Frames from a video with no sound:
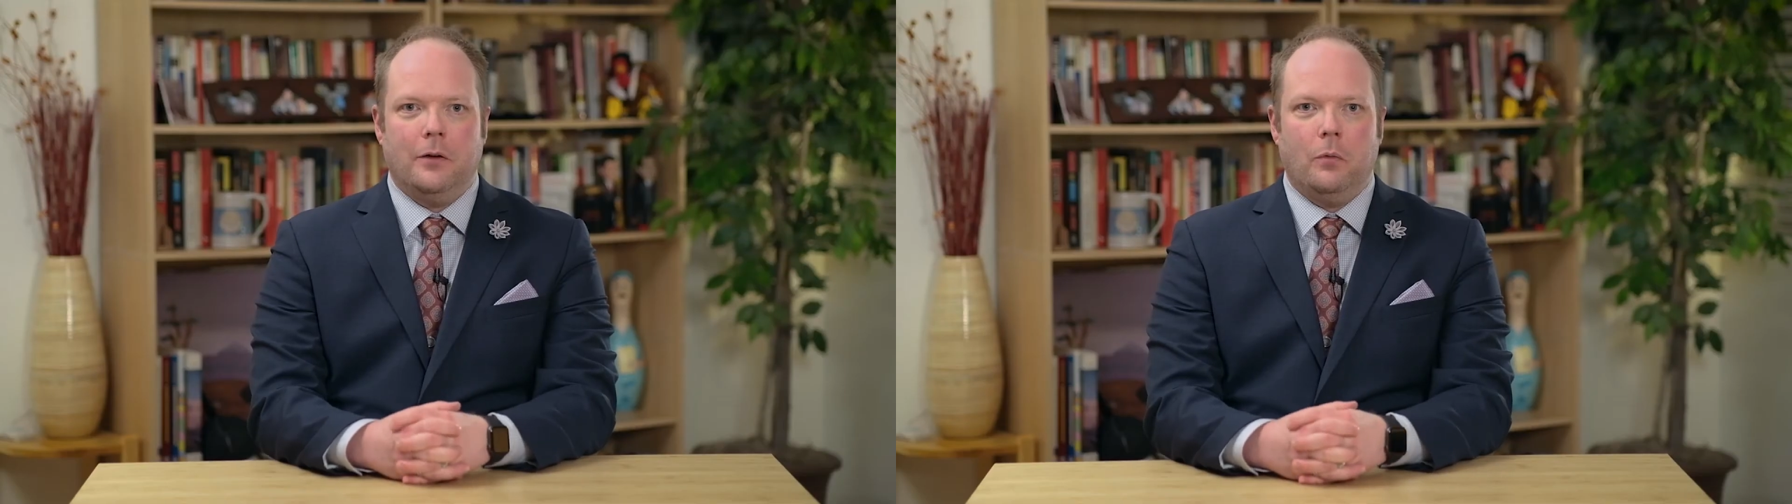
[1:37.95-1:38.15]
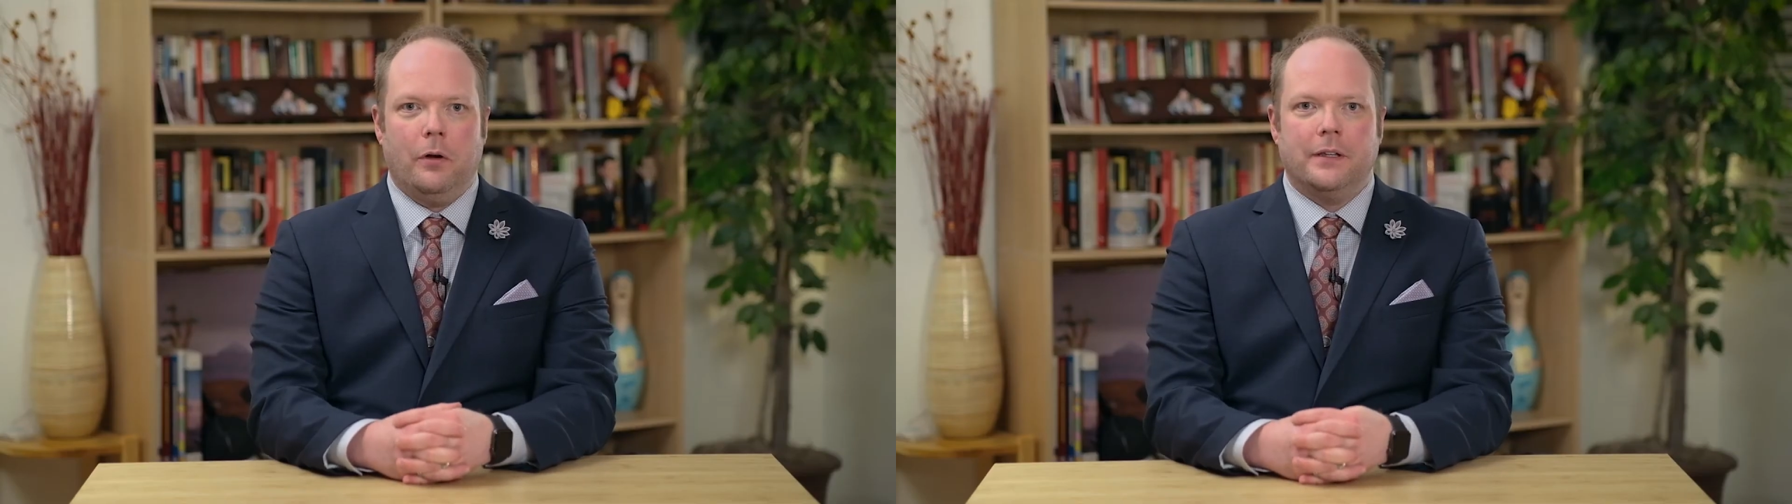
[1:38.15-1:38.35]

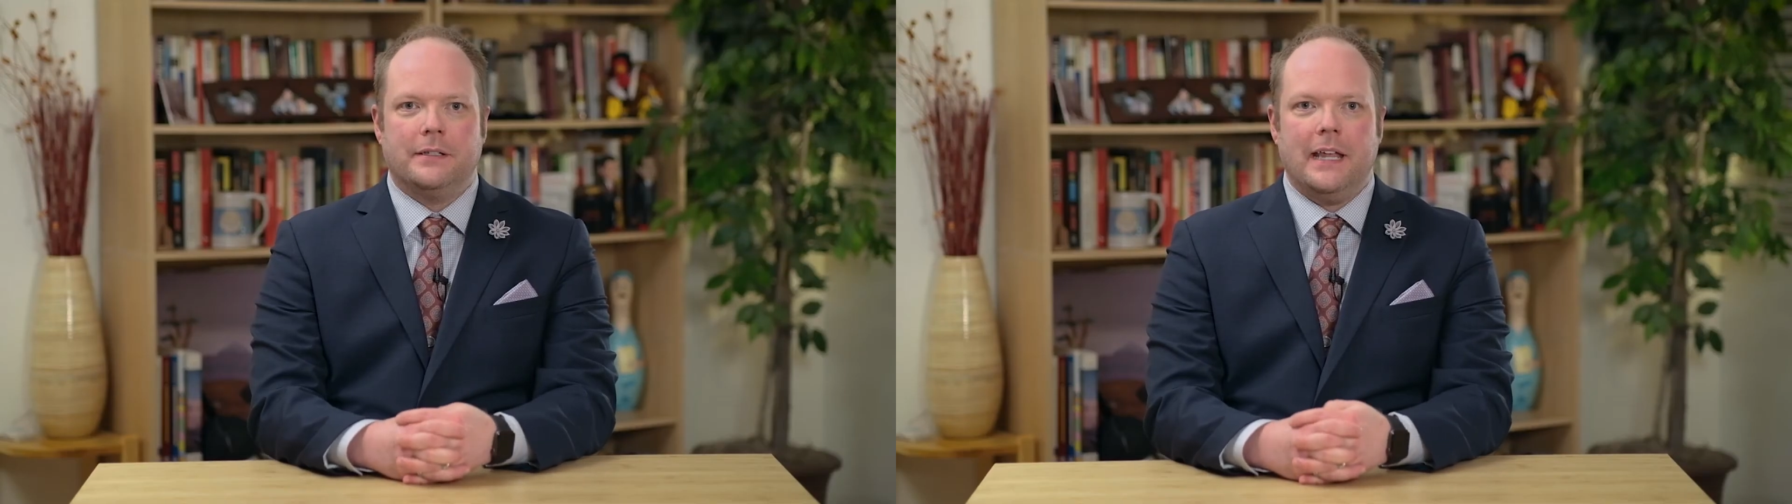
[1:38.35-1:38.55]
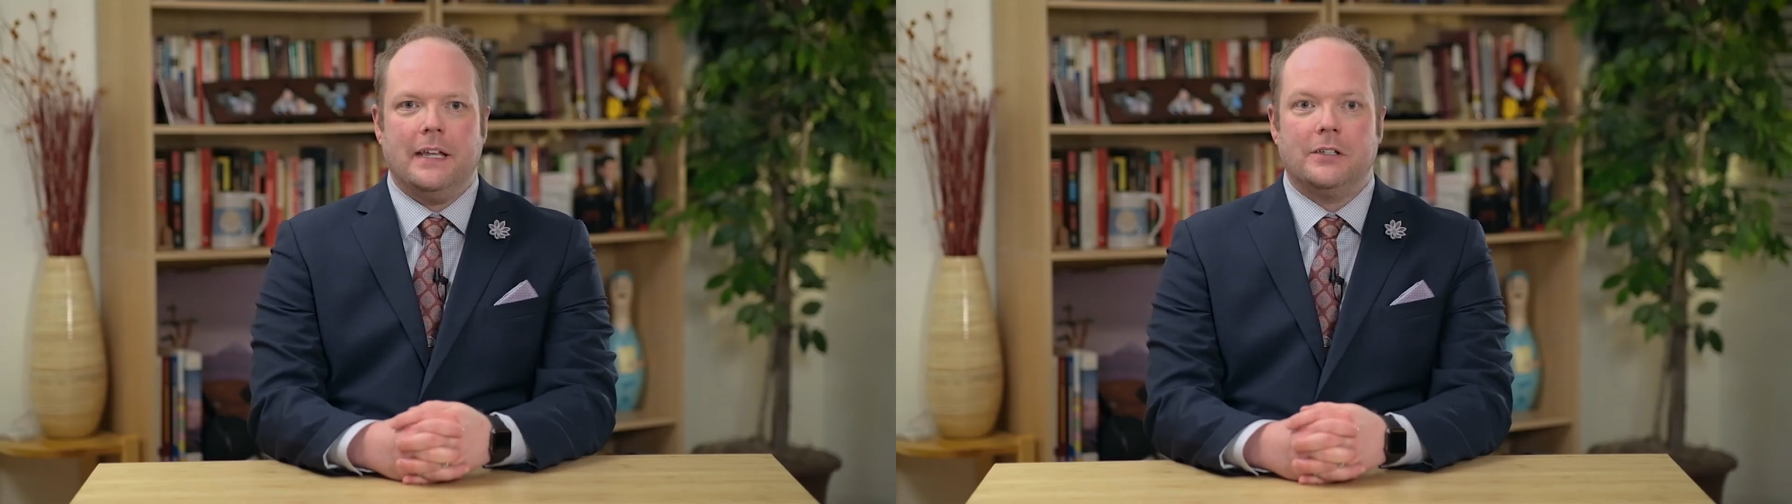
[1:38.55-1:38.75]
where the
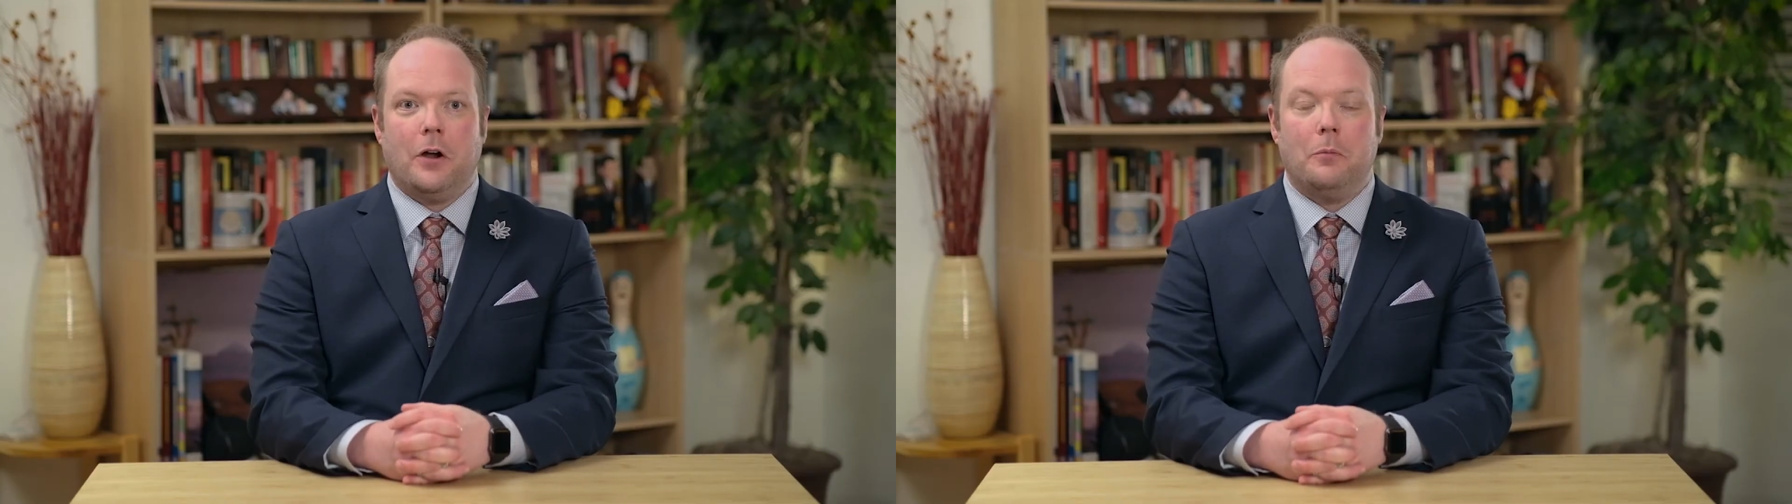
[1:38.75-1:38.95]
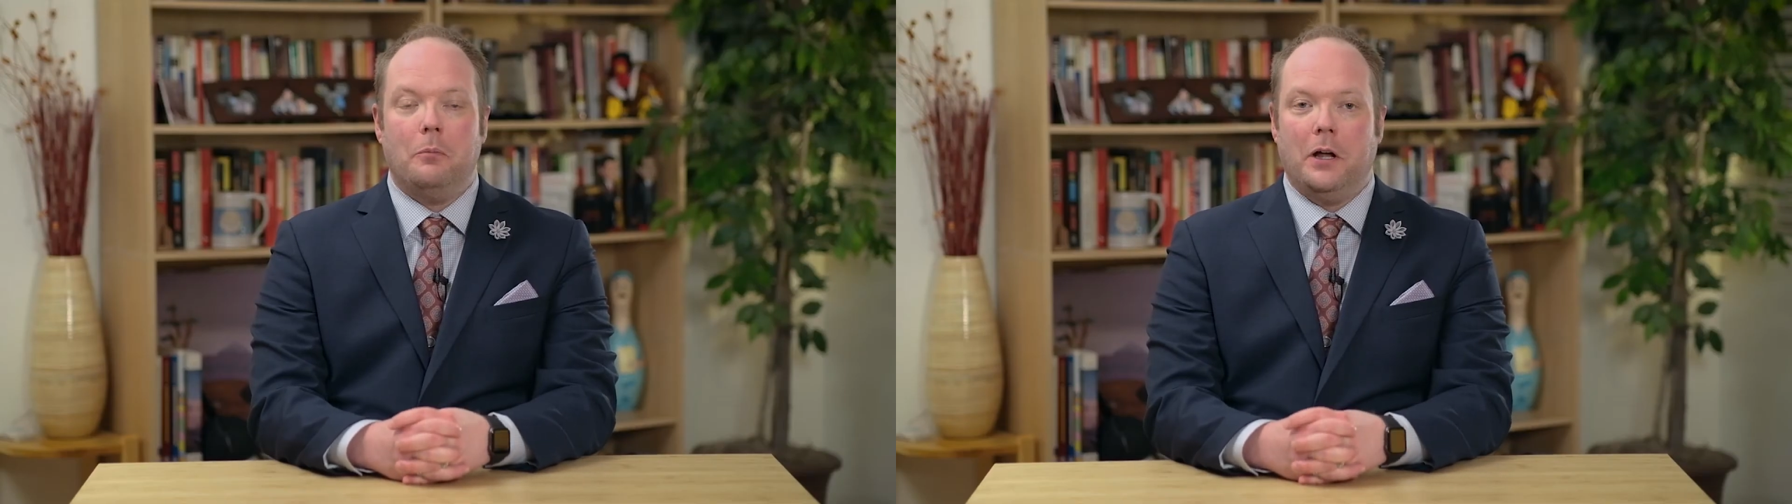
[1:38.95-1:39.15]
stakes
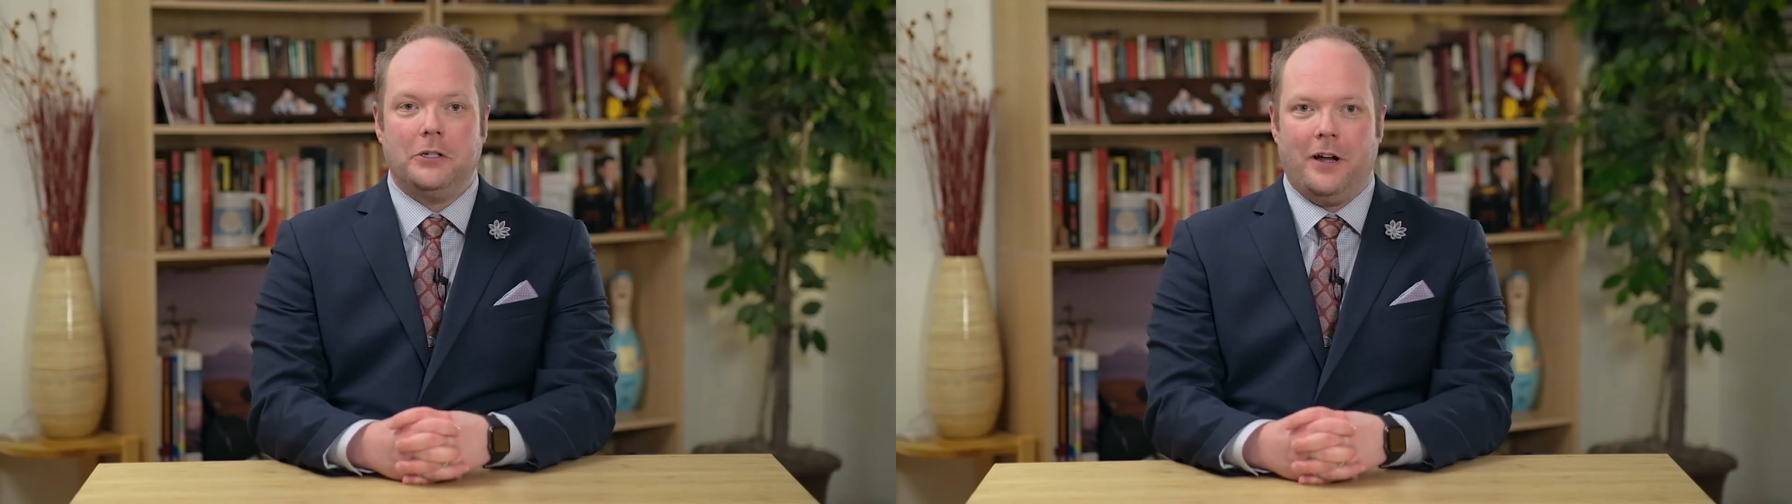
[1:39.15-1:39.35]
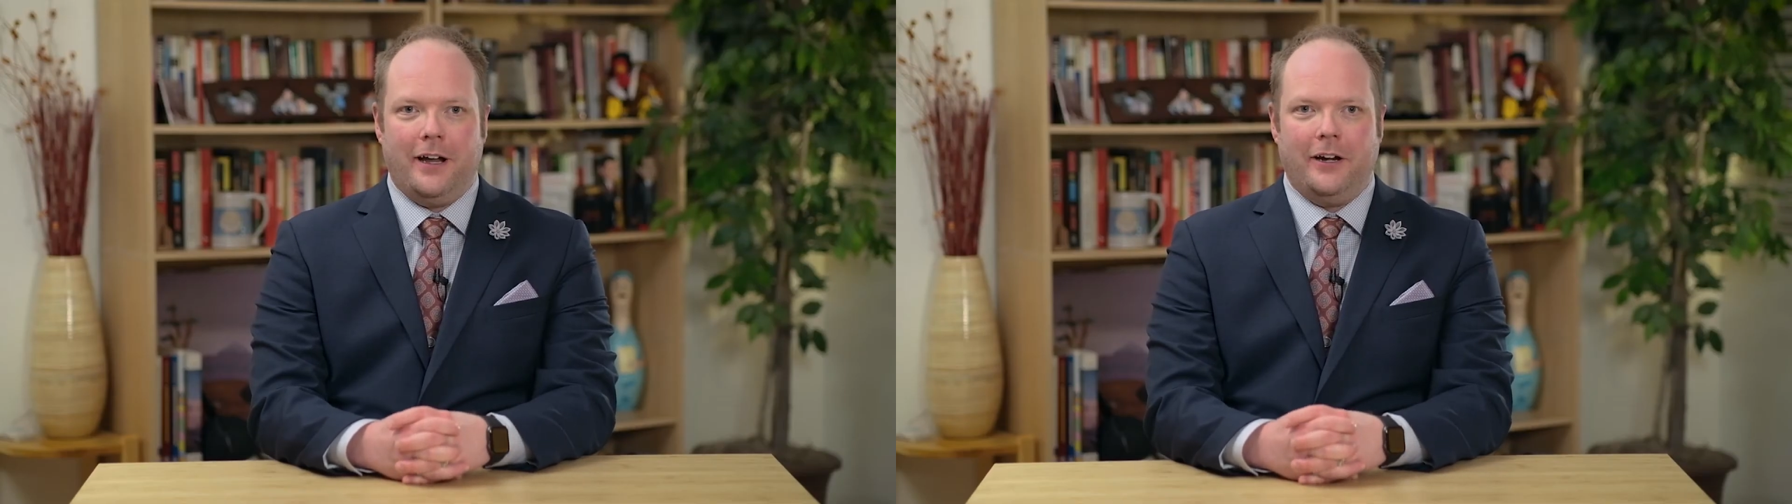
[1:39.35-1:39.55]
are much
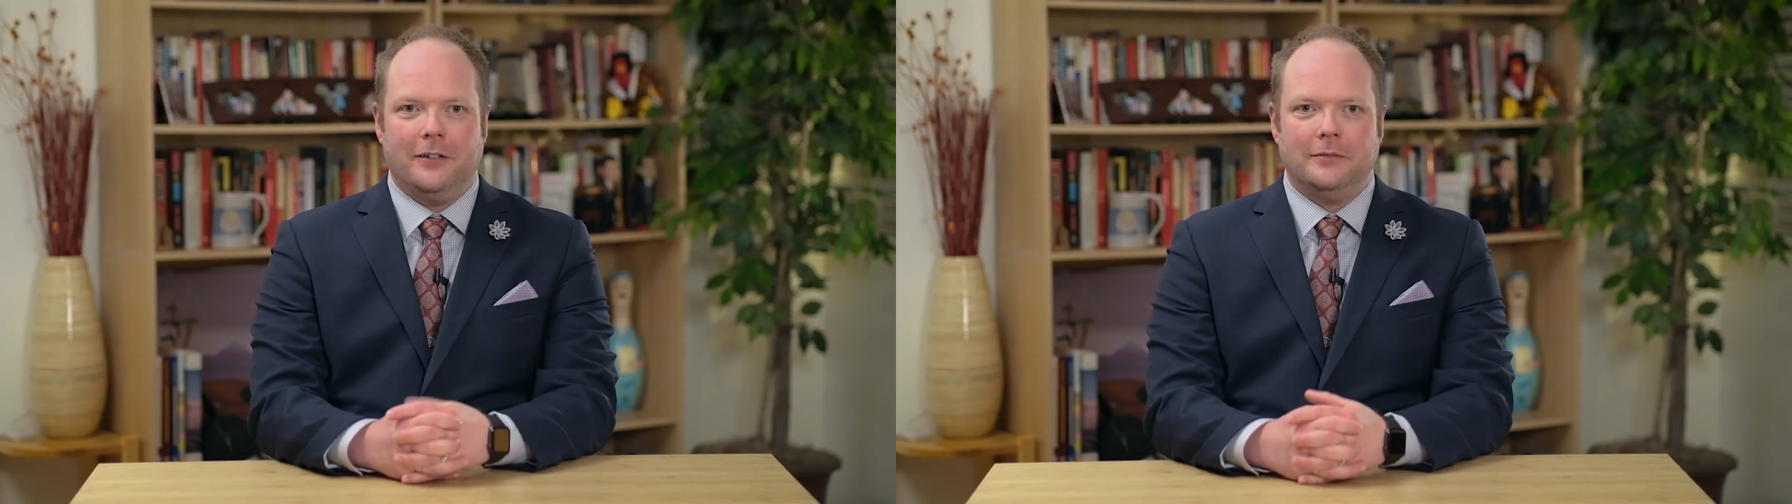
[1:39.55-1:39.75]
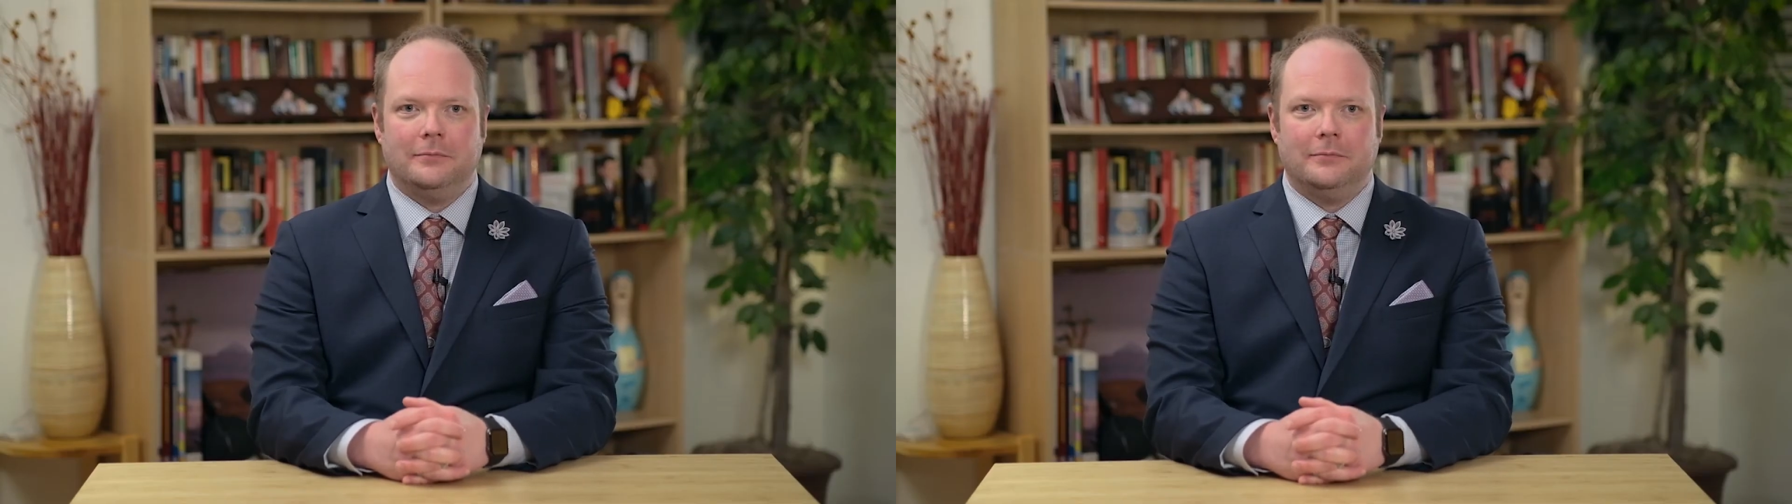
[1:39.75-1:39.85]
higher.